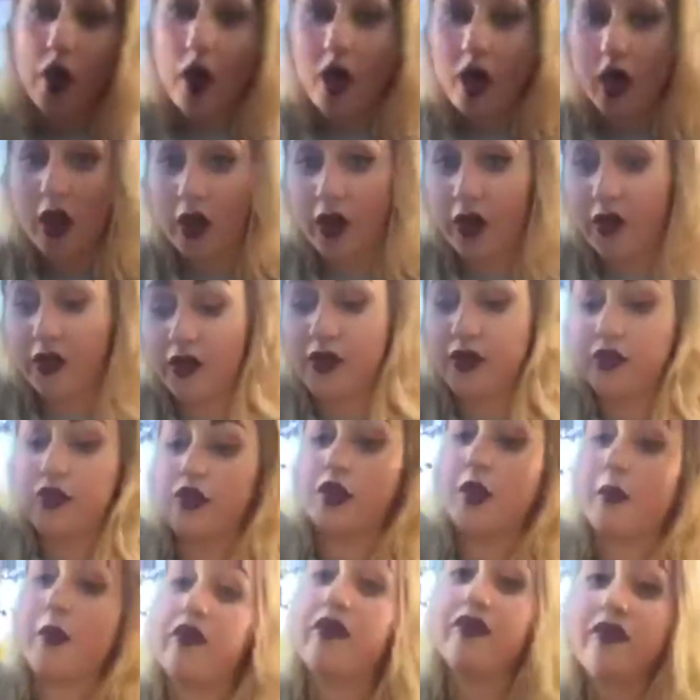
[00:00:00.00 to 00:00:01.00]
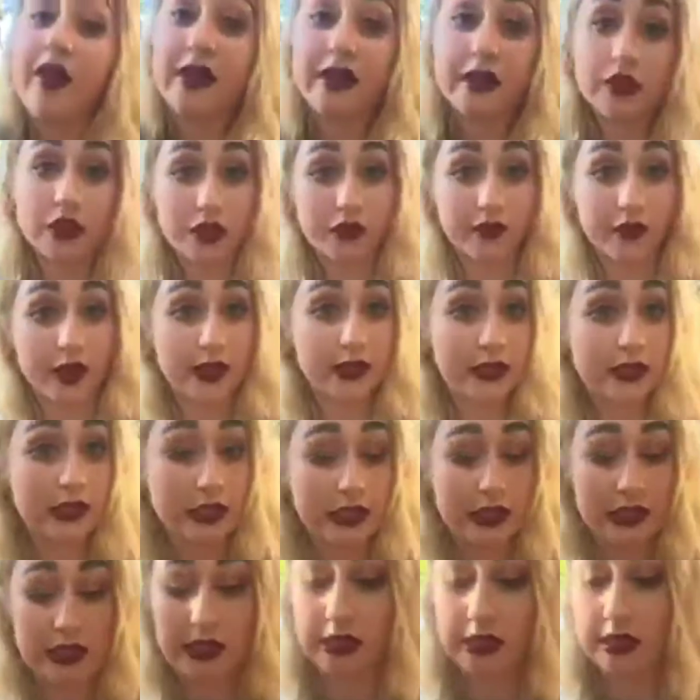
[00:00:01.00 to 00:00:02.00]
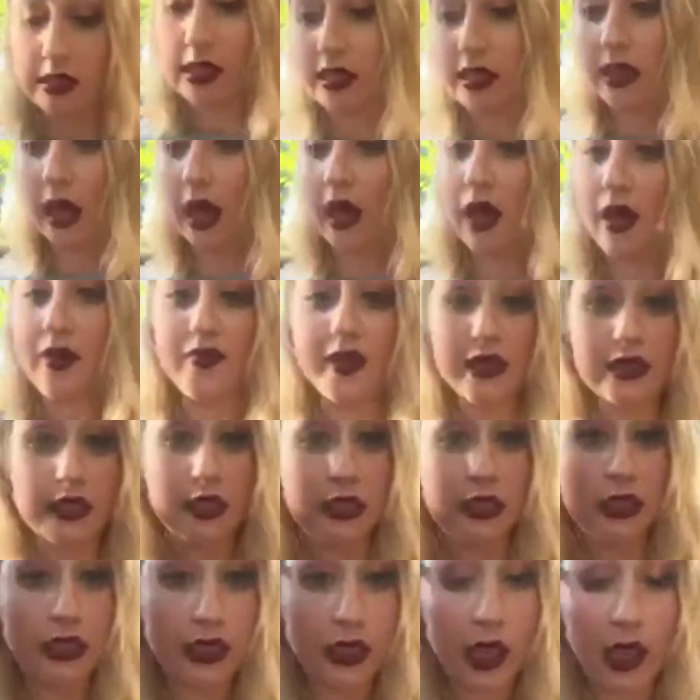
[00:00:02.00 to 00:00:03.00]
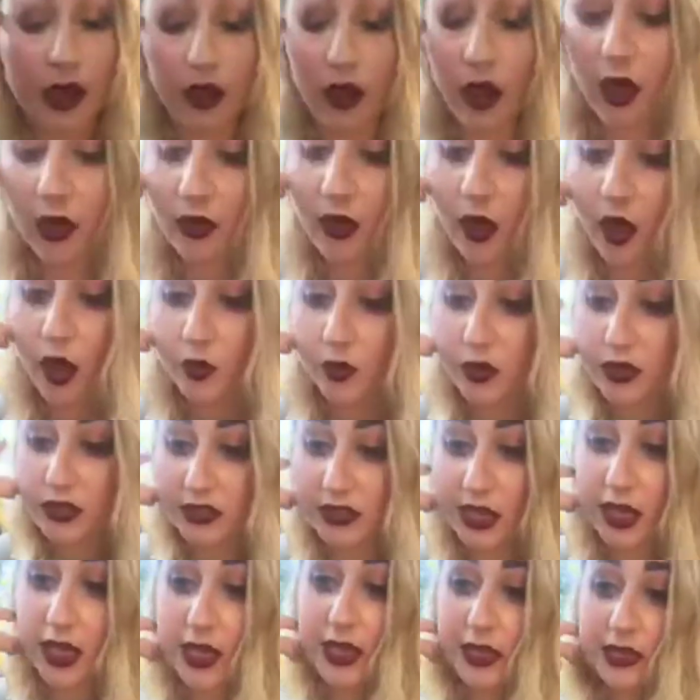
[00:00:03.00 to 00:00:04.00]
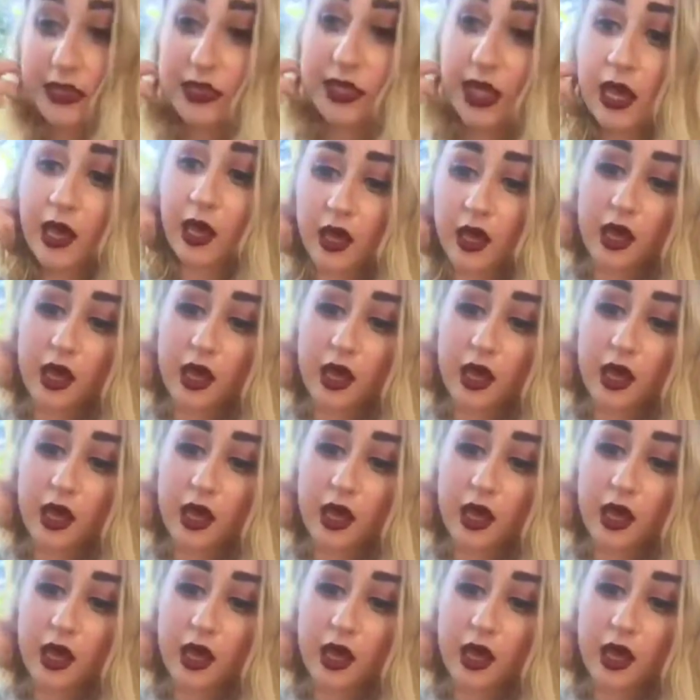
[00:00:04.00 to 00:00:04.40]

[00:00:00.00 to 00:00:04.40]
uh, you know, my friends' universities that I visited and other open days.